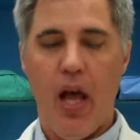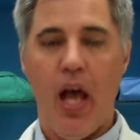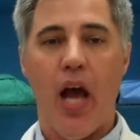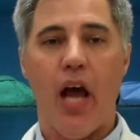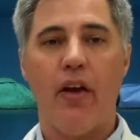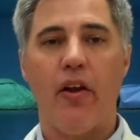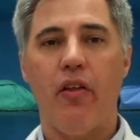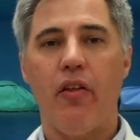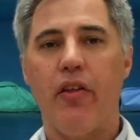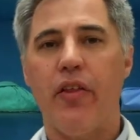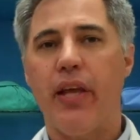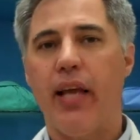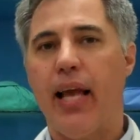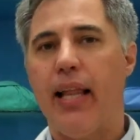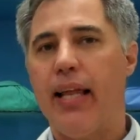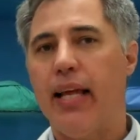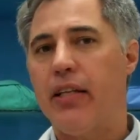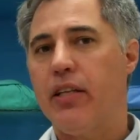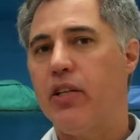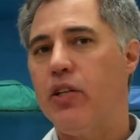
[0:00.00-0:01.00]
Another thing I
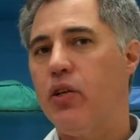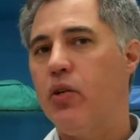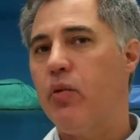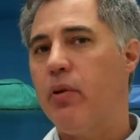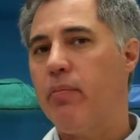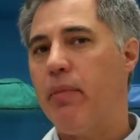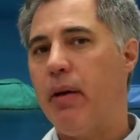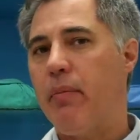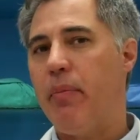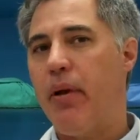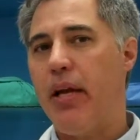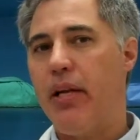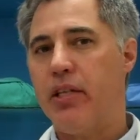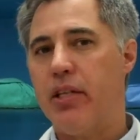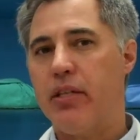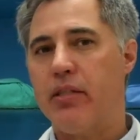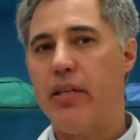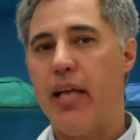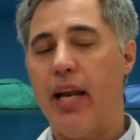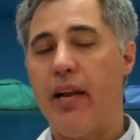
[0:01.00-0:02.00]
like to do with my
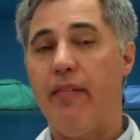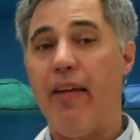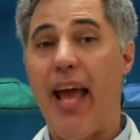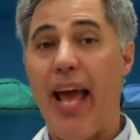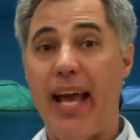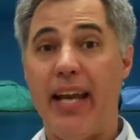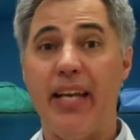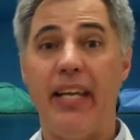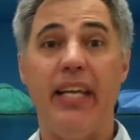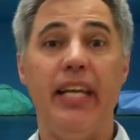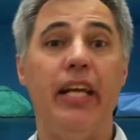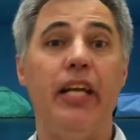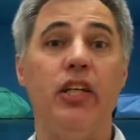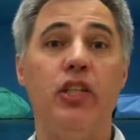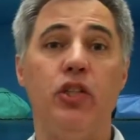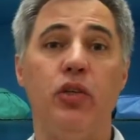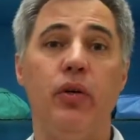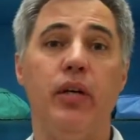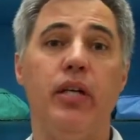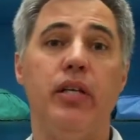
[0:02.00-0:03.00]
patients that have had knee
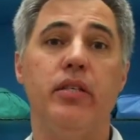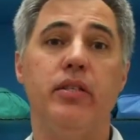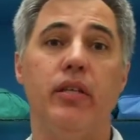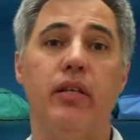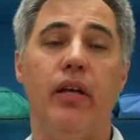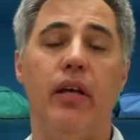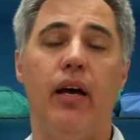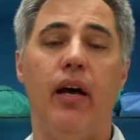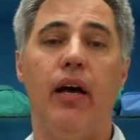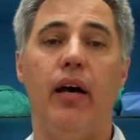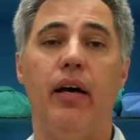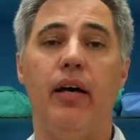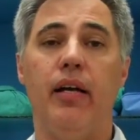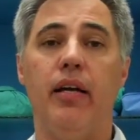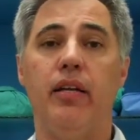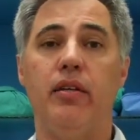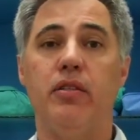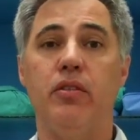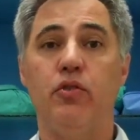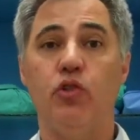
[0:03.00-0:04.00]
injuries
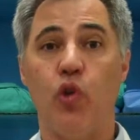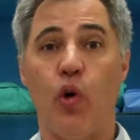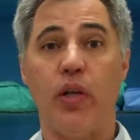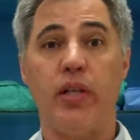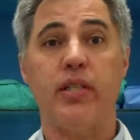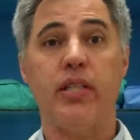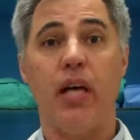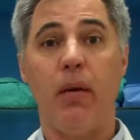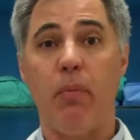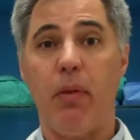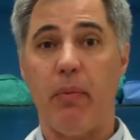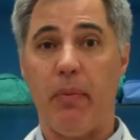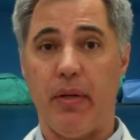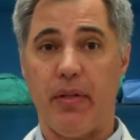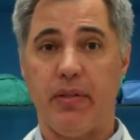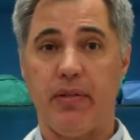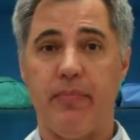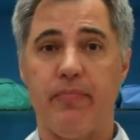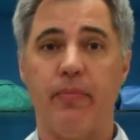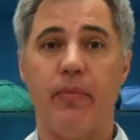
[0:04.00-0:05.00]
is joint
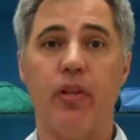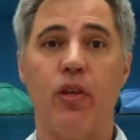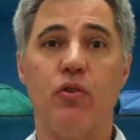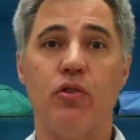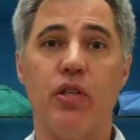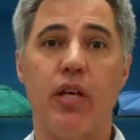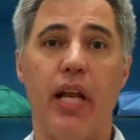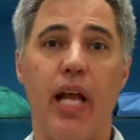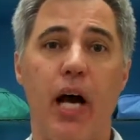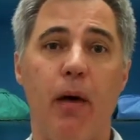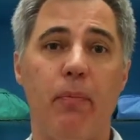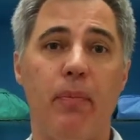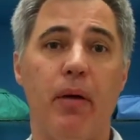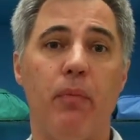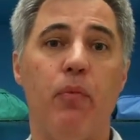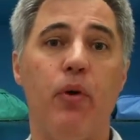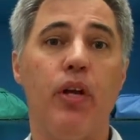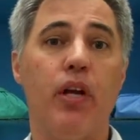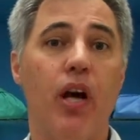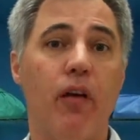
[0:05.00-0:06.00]
supplements. Those can help
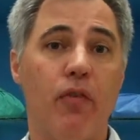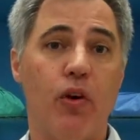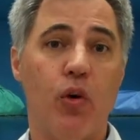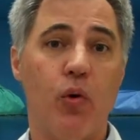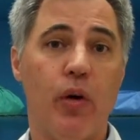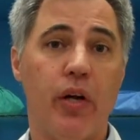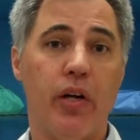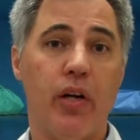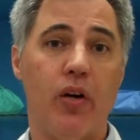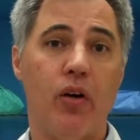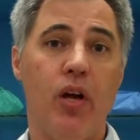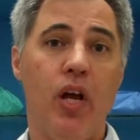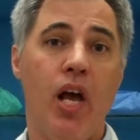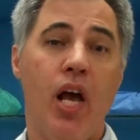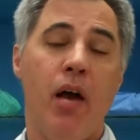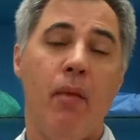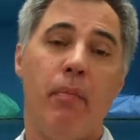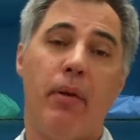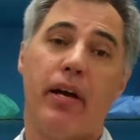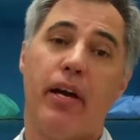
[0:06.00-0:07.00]
them recover quicker,
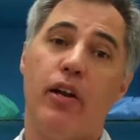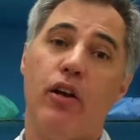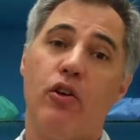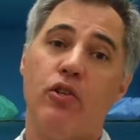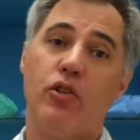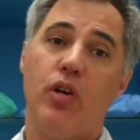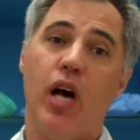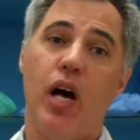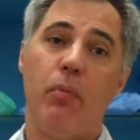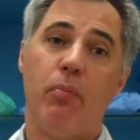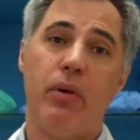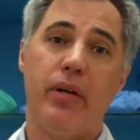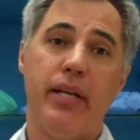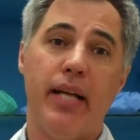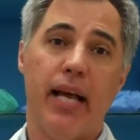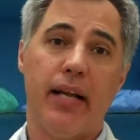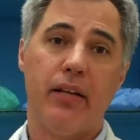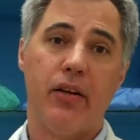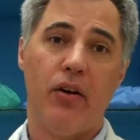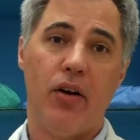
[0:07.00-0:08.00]
but can also help
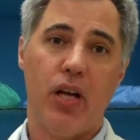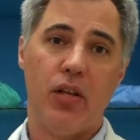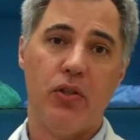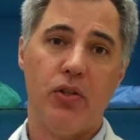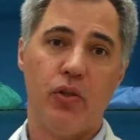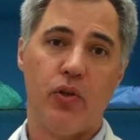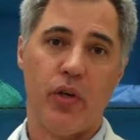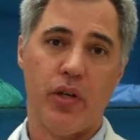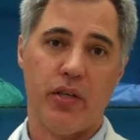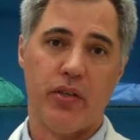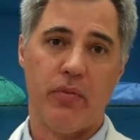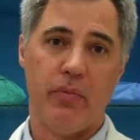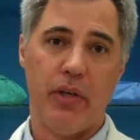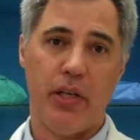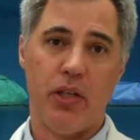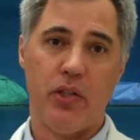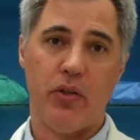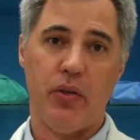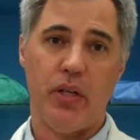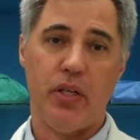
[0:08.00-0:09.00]
protect their other joints from
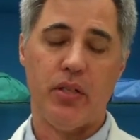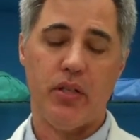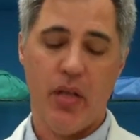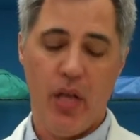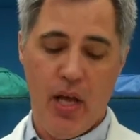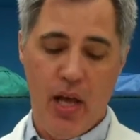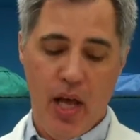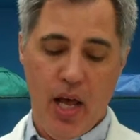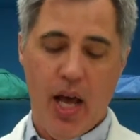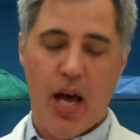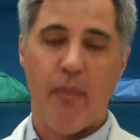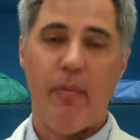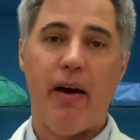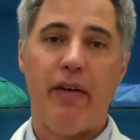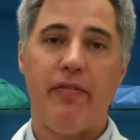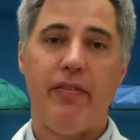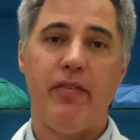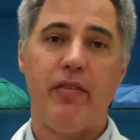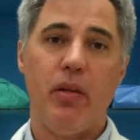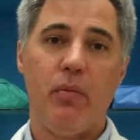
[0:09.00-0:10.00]
injuries.
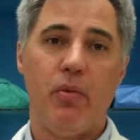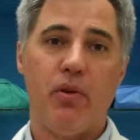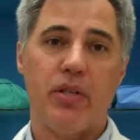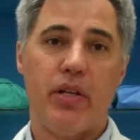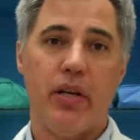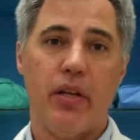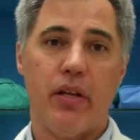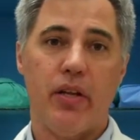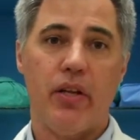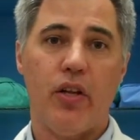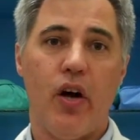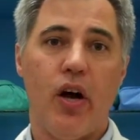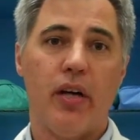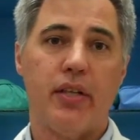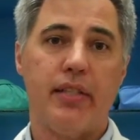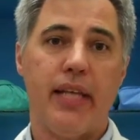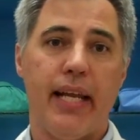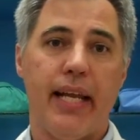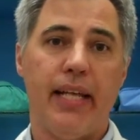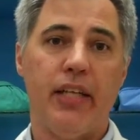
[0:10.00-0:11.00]
About 50% of the dogs
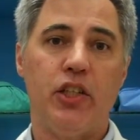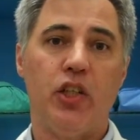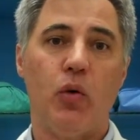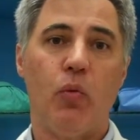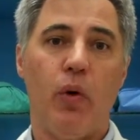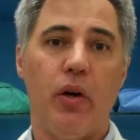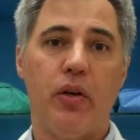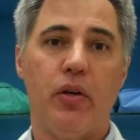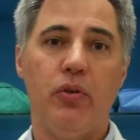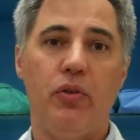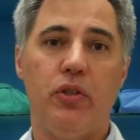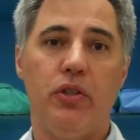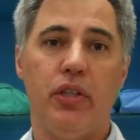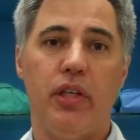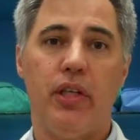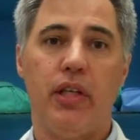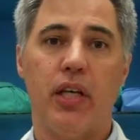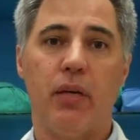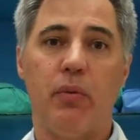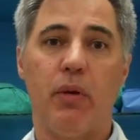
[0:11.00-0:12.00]
that injure one
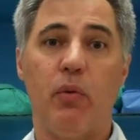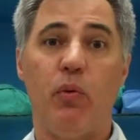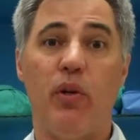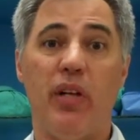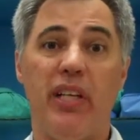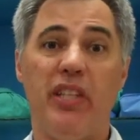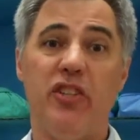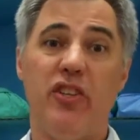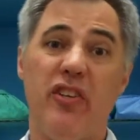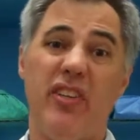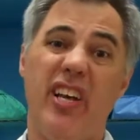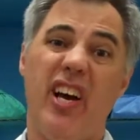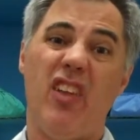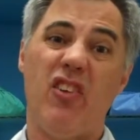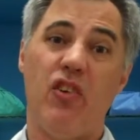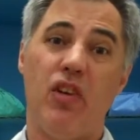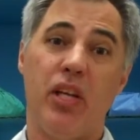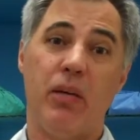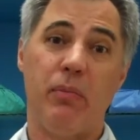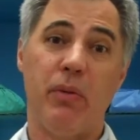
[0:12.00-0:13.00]
cruciate ligament will injure the other
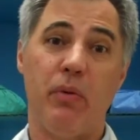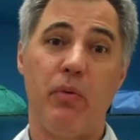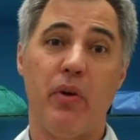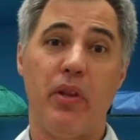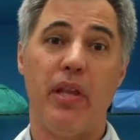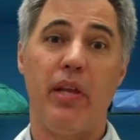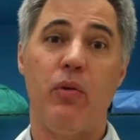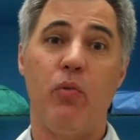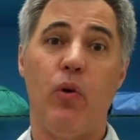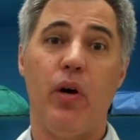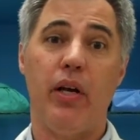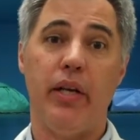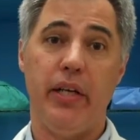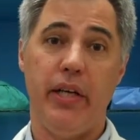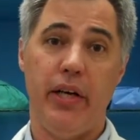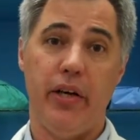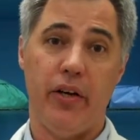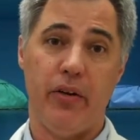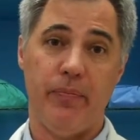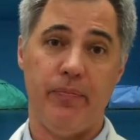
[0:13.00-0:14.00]
ligament within 1
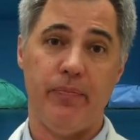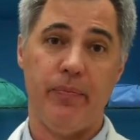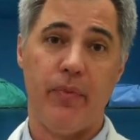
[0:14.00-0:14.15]
year.